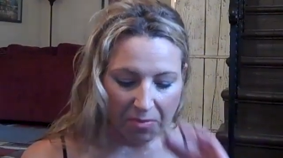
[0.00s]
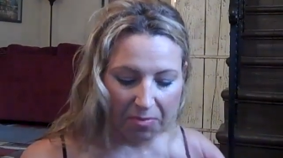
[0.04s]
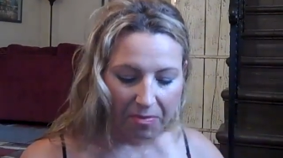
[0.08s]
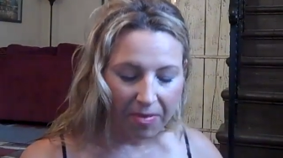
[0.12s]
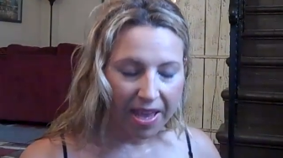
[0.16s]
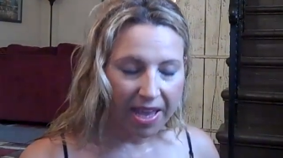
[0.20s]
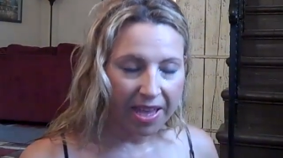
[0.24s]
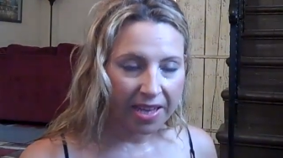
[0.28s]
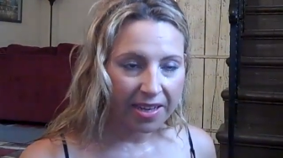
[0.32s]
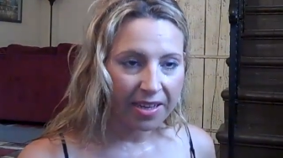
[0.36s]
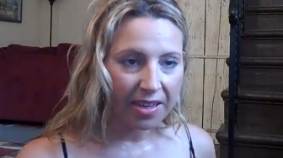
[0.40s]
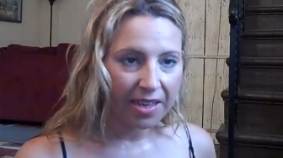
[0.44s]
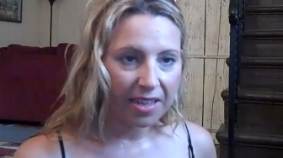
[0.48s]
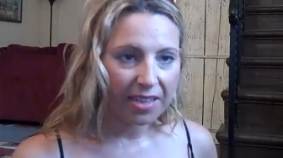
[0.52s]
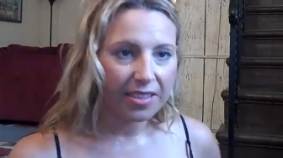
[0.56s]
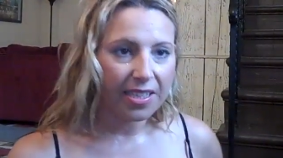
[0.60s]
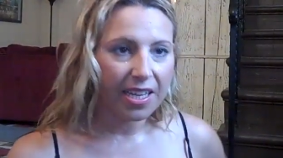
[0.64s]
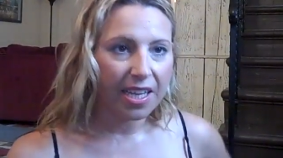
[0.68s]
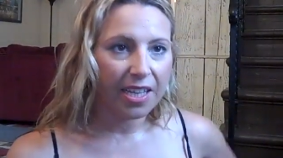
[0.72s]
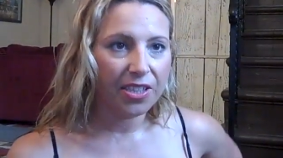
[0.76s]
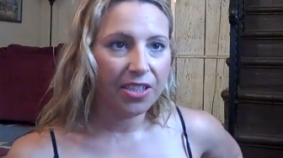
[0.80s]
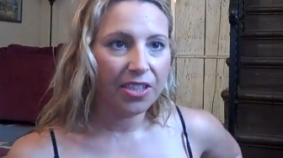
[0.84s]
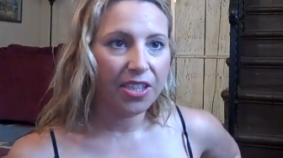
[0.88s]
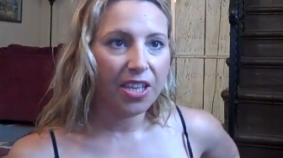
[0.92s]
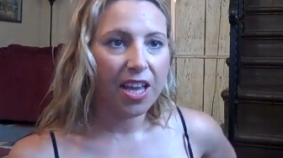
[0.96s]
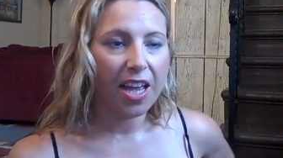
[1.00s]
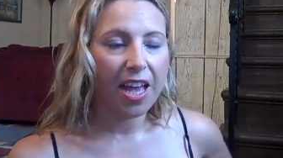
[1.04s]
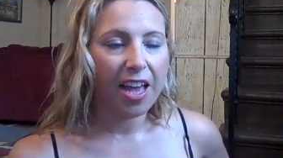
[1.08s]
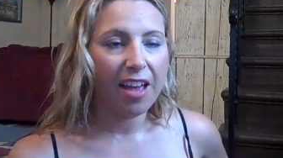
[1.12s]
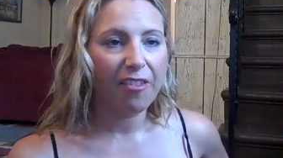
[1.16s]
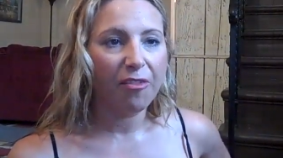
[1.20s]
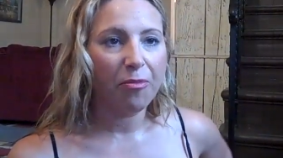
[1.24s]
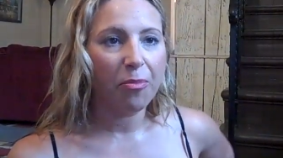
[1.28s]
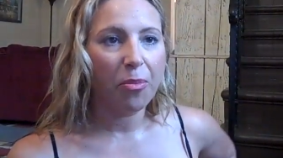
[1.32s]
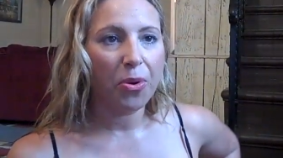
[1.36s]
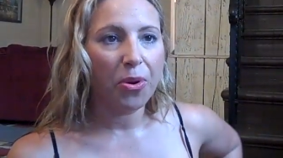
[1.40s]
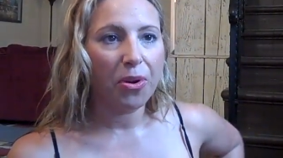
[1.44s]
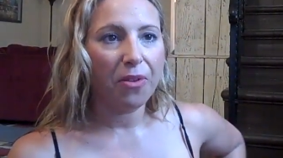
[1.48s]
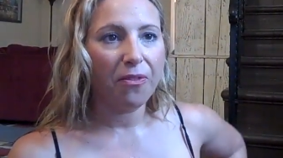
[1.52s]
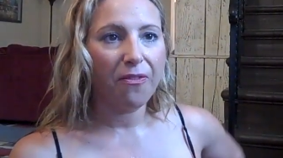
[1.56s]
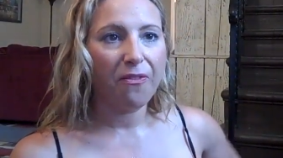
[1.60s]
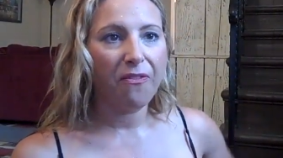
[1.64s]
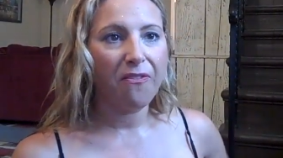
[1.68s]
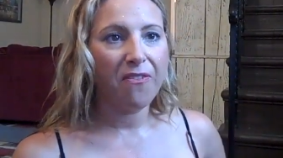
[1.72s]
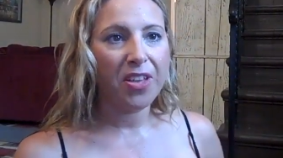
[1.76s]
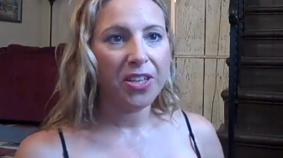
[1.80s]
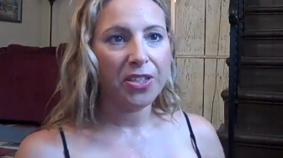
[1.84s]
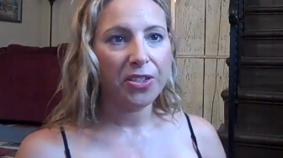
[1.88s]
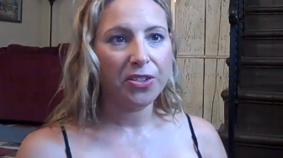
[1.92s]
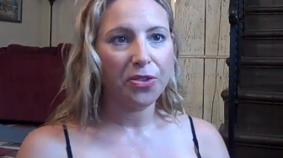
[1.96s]
Men tend to have more
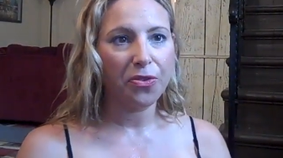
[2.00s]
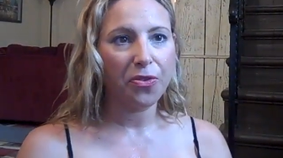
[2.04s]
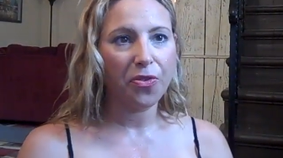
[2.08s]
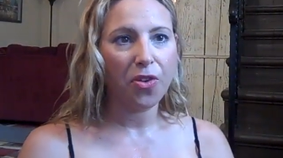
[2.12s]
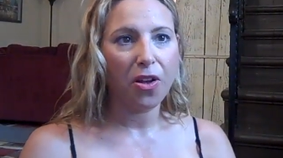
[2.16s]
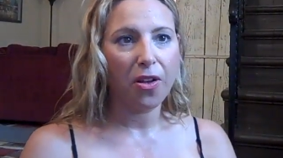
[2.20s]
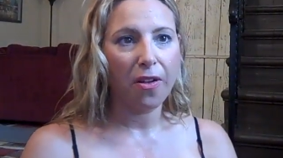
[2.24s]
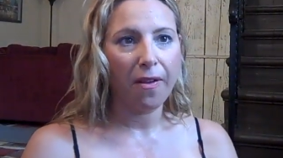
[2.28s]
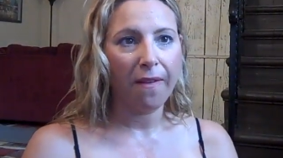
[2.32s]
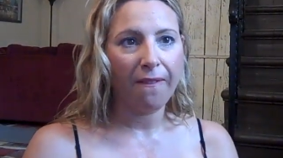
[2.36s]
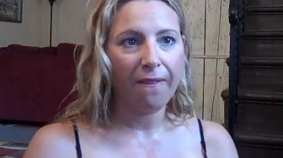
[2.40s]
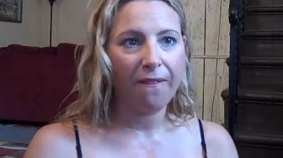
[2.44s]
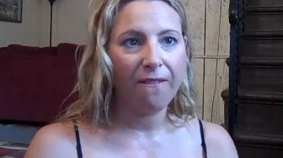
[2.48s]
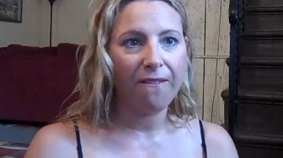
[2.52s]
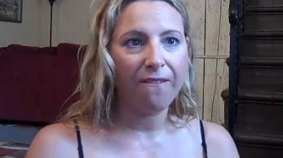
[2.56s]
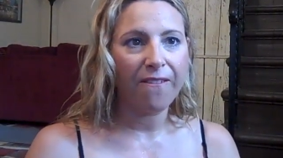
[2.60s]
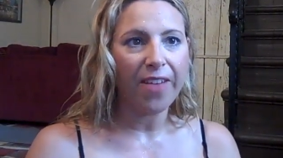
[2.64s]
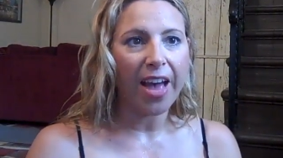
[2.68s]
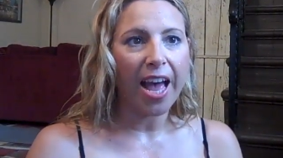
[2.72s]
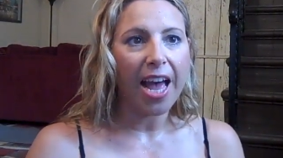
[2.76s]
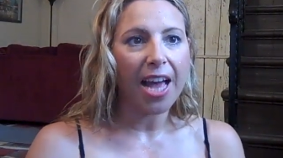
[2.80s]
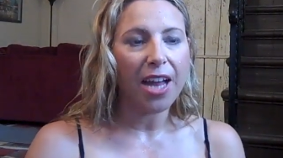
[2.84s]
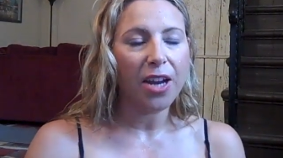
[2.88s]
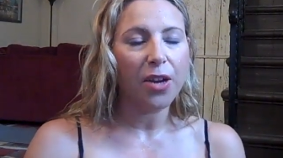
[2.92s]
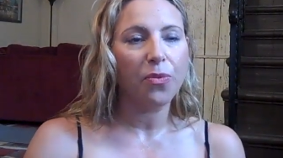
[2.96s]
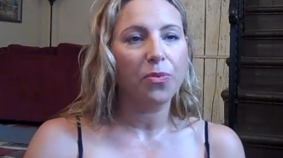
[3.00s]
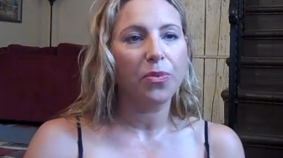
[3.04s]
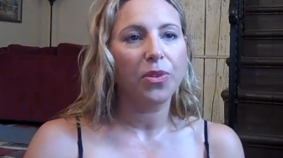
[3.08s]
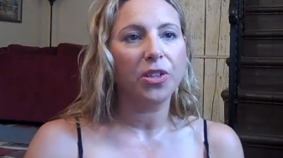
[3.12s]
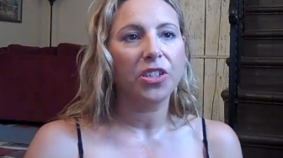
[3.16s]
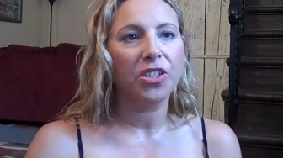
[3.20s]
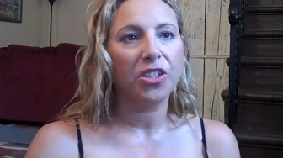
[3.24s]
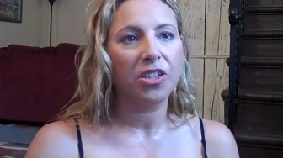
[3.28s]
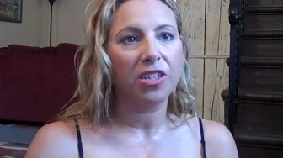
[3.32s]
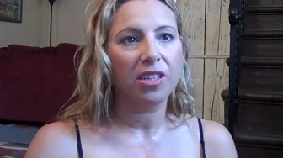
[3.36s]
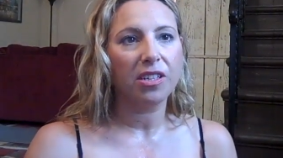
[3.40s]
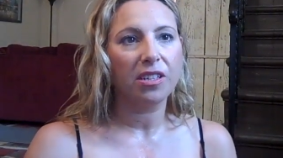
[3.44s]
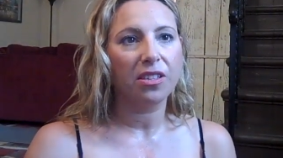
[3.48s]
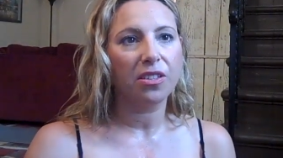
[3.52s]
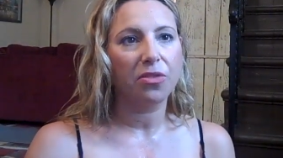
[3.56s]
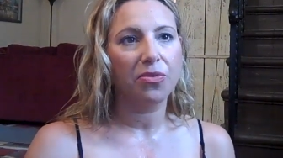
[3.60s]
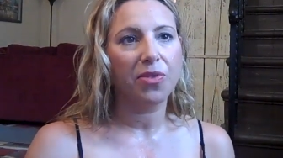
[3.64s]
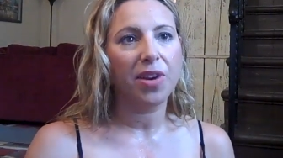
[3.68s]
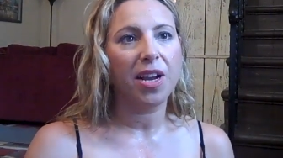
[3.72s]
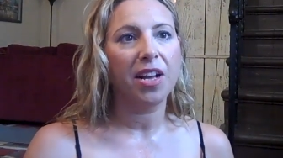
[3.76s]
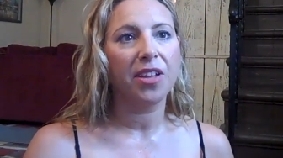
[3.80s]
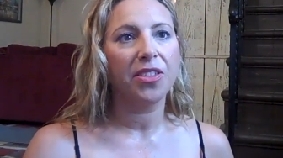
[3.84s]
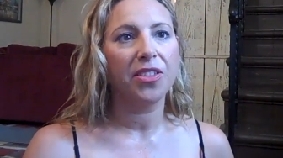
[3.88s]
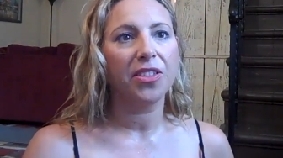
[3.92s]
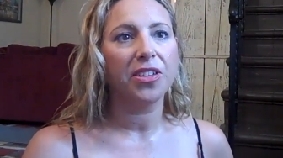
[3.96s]
visceral fat, which is
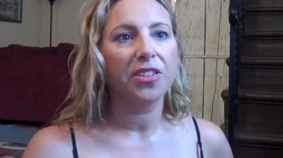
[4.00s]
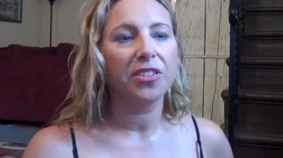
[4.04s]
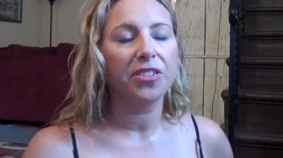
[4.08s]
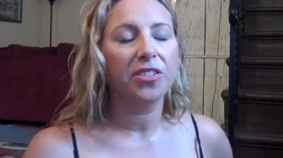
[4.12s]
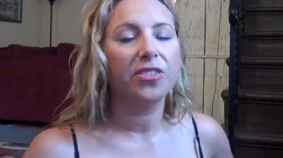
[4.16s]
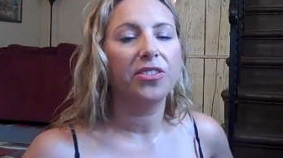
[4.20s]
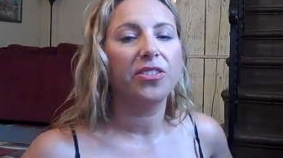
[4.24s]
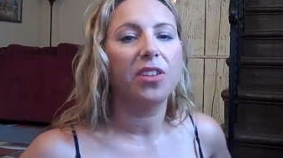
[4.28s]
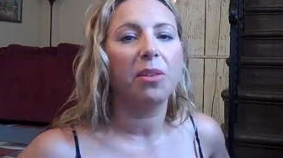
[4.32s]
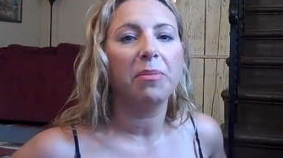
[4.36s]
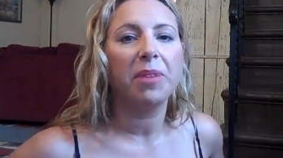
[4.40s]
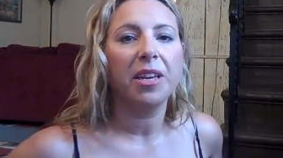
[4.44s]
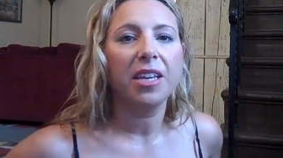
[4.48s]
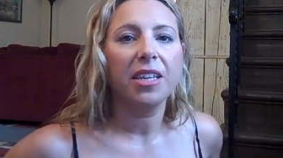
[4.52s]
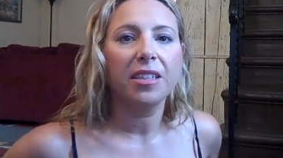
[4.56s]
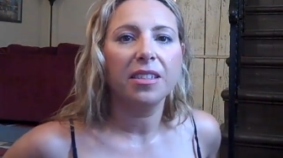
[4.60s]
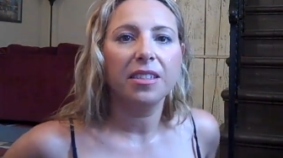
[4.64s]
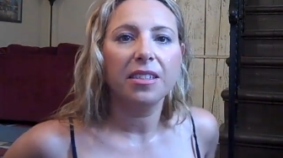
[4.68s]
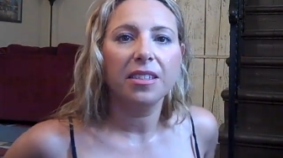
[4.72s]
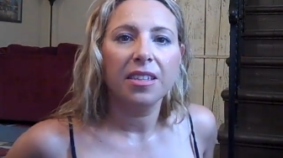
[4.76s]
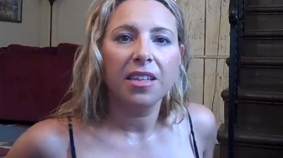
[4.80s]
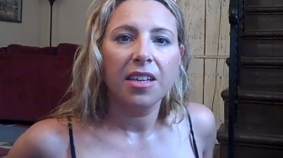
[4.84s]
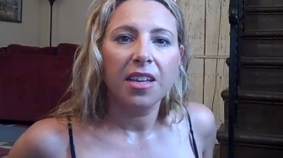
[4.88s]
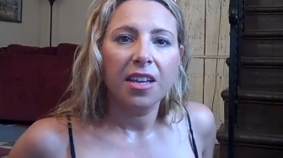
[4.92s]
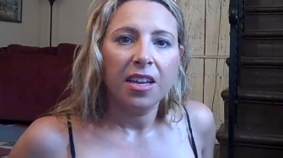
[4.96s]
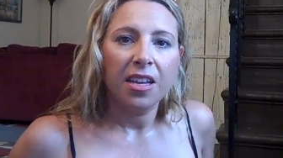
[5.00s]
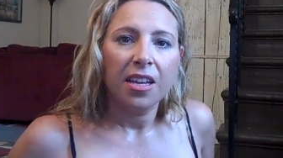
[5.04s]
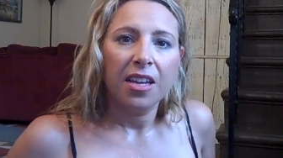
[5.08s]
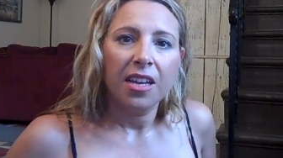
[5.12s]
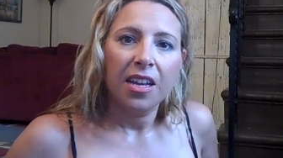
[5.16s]
around their stomachs,